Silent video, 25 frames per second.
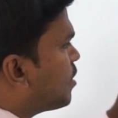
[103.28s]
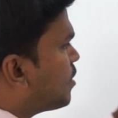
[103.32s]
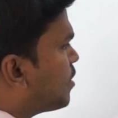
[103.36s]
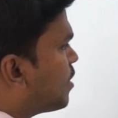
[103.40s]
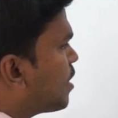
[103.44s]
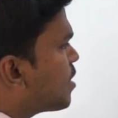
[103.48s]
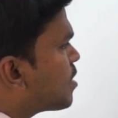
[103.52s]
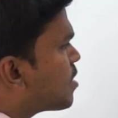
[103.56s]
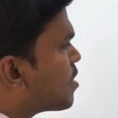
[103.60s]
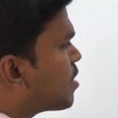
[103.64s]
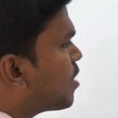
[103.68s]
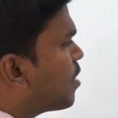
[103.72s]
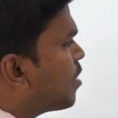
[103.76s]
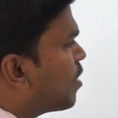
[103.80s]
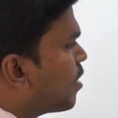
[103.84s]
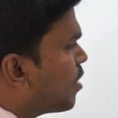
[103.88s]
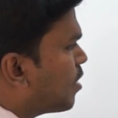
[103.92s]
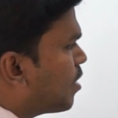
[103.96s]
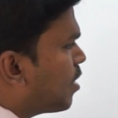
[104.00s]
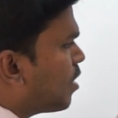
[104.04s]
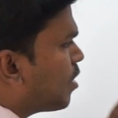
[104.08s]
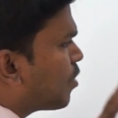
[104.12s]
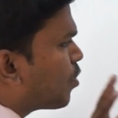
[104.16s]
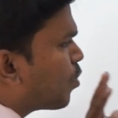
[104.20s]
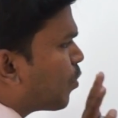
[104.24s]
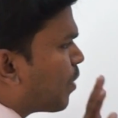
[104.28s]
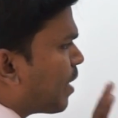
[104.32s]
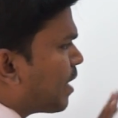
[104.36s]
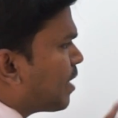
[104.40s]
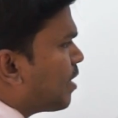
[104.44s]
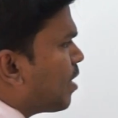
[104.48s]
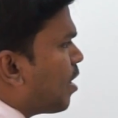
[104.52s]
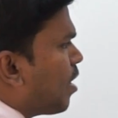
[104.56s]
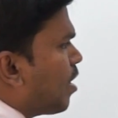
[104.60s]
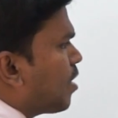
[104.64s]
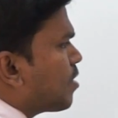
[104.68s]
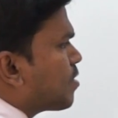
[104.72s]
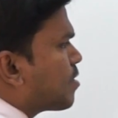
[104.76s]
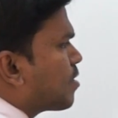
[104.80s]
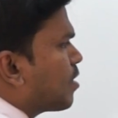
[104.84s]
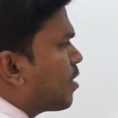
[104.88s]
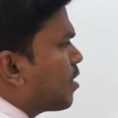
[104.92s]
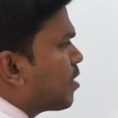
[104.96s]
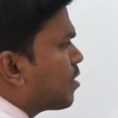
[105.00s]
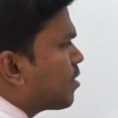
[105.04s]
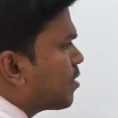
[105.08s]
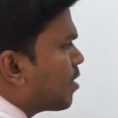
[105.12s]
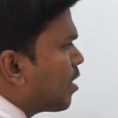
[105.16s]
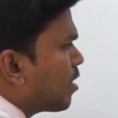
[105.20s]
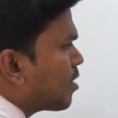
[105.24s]
just in the to get the
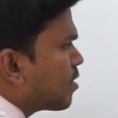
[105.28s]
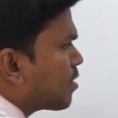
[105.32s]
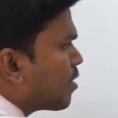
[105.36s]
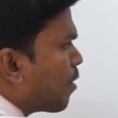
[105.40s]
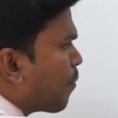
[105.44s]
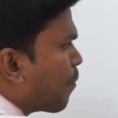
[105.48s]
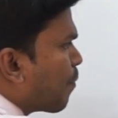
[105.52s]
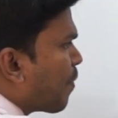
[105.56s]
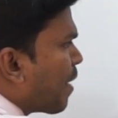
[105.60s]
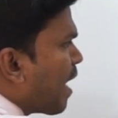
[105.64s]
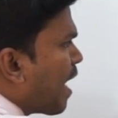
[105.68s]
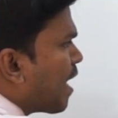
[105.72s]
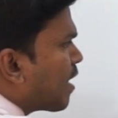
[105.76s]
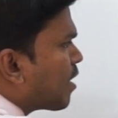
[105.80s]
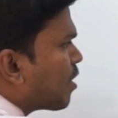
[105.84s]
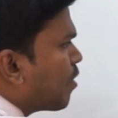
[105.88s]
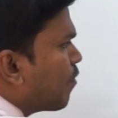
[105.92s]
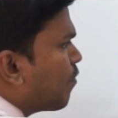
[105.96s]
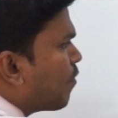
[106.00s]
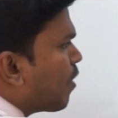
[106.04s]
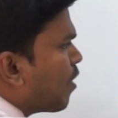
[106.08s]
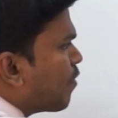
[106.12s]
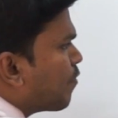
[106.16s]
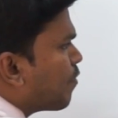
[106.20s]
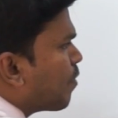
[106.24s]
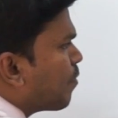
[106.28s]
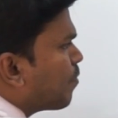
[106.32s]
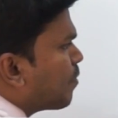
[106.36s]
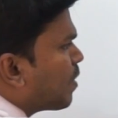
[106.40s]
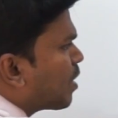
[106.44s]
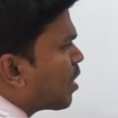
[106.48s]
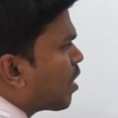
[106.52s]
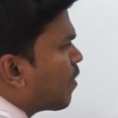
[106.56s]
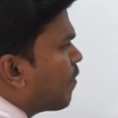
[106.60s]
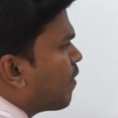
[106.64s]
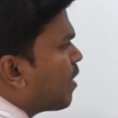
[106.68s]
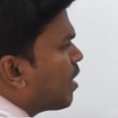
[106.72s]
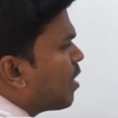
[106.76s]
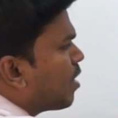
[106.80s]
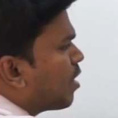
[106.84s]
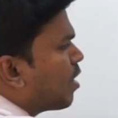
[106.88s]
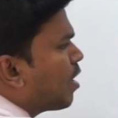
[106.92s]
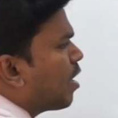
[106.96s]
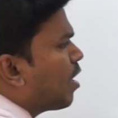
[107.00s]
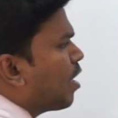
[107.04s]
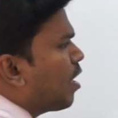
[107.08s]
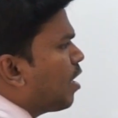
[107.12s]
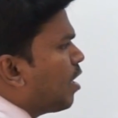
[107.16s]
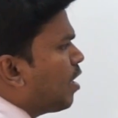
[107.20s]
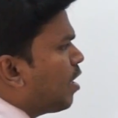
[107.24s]
answers, subtract one from the
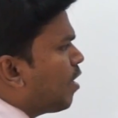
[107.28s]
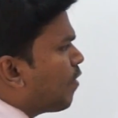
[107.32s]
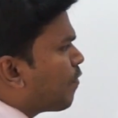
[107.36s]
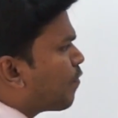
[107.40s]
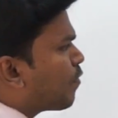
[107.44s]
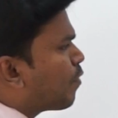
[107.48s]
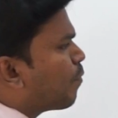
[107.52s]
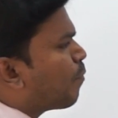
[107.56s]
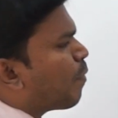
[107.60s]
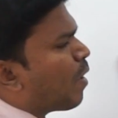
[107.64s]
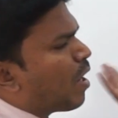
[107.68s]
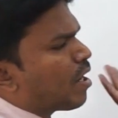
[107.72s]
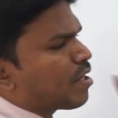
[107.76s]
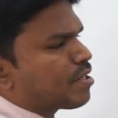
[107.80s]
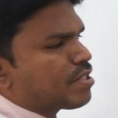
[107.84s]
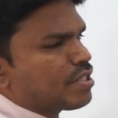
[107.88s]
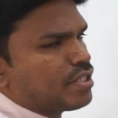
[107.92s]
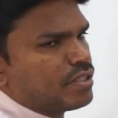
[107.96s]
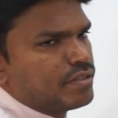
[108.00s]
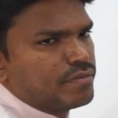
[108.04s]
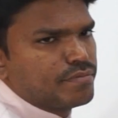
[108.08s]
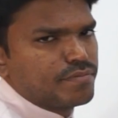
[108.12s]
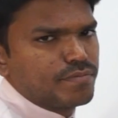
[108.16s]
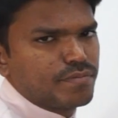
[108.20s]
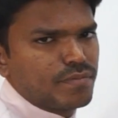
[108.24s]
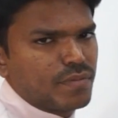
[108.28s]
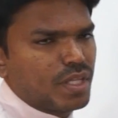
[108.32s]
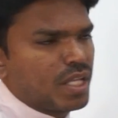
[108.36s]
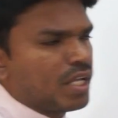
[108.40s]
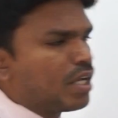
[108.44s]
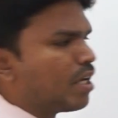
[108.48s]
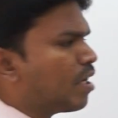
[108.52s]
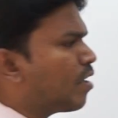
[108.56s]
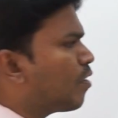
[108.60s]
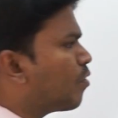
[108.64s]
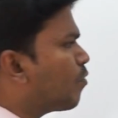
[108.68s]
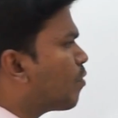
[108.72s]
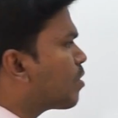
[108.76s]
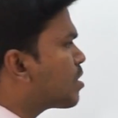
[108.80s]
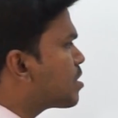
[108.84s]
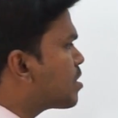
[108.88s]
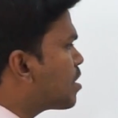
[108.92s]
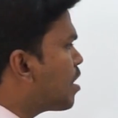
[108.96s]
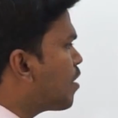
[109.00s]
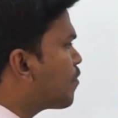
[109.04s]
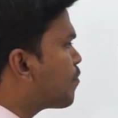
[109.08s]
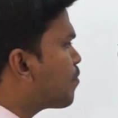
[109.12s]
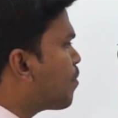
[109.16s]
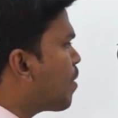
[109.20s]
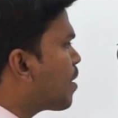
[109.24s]
given left part. What is
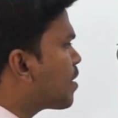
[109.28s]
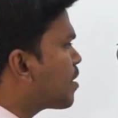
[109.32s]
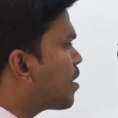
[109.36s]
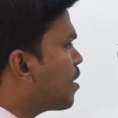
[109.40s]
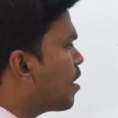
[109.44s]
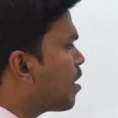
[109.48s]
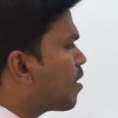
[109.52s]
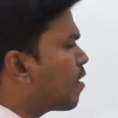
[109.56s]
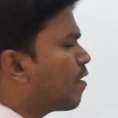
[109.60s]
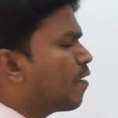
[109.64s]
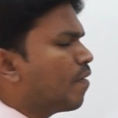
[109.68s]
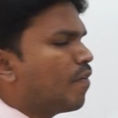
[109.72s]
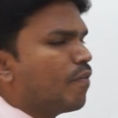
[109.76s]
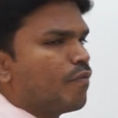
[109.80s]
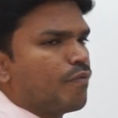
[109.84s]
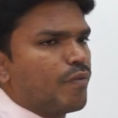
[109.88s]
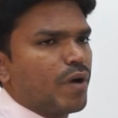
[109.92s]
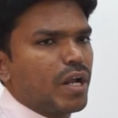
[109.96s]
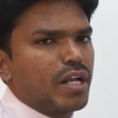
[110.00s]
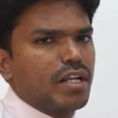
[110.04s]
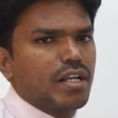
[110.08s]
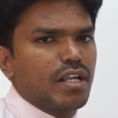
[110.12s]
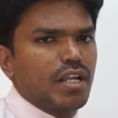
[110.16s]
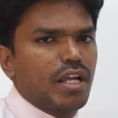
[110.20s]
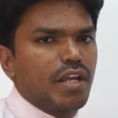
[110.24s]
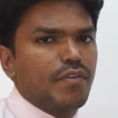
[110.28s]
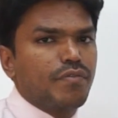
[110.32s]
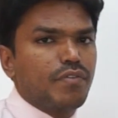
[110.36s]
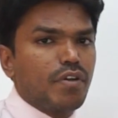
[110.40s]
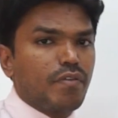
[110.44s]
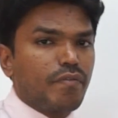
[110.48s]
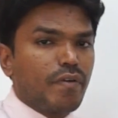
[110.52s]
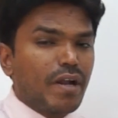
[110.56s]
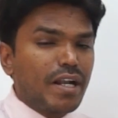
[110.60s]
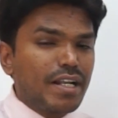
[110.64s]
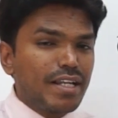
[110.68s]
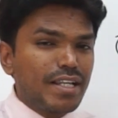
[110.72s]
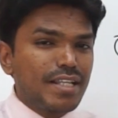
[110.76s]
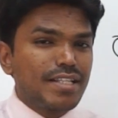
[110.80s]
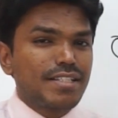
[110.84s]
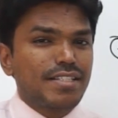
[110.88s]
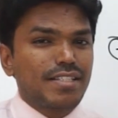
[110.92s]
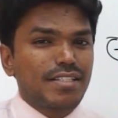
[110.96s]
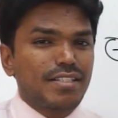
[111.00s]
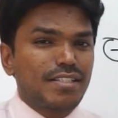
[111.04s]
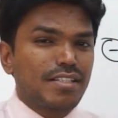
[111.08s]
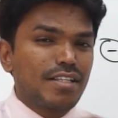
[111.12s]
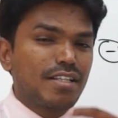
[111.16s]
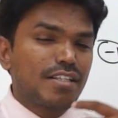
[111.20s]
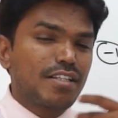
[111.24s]
the left part here? one. If the one
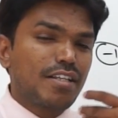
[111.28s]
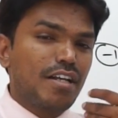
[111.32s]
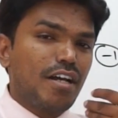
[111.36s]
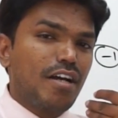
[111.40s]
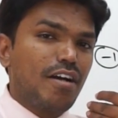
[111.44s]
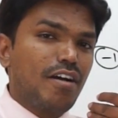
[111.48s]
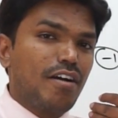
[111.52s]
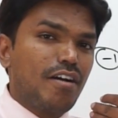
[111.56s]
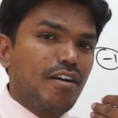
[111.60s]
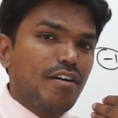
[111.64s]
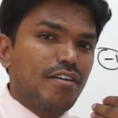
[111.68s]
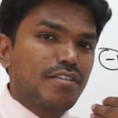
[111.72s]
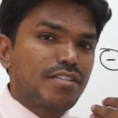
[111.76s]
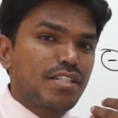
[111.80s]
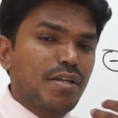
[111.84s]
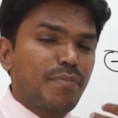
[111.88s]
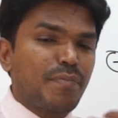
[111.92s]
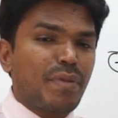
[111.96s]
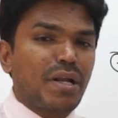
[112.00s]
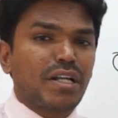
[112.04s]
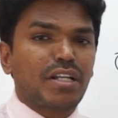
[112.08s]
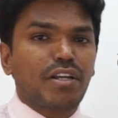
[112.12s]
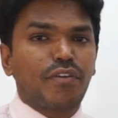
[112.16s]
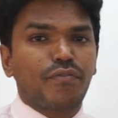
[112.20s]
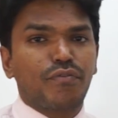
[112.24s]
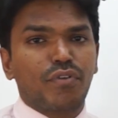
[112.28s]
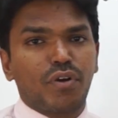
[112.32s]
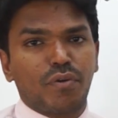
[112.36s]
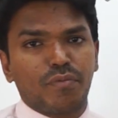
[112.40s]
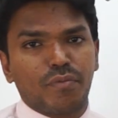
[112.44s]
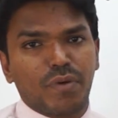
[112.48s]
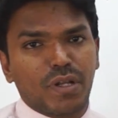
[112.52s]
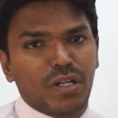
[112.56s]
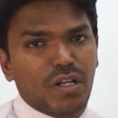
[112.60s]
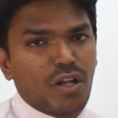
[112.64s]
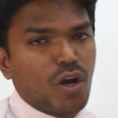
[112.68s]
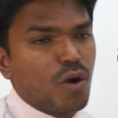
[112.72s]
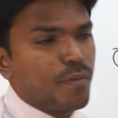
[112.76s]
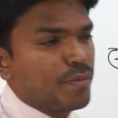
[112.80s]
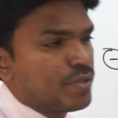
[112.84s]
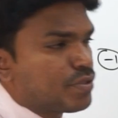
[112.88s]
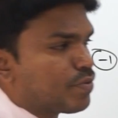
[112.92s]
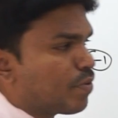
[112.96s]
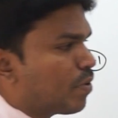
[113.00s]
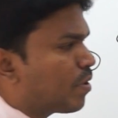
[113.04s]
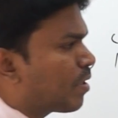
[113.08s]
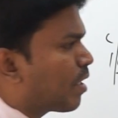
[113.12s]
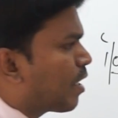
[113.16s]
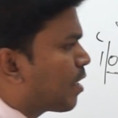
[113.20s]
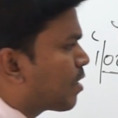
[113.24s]
is uh, subtracted from one, how
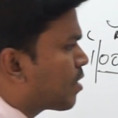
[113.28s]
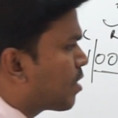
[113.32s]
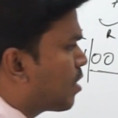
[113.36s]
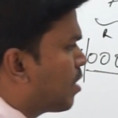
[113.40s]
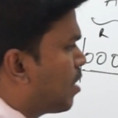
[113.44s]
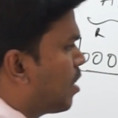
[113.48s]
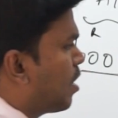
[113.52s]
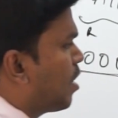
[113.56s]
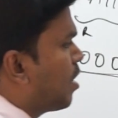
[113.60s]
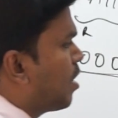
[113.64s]
much will you get?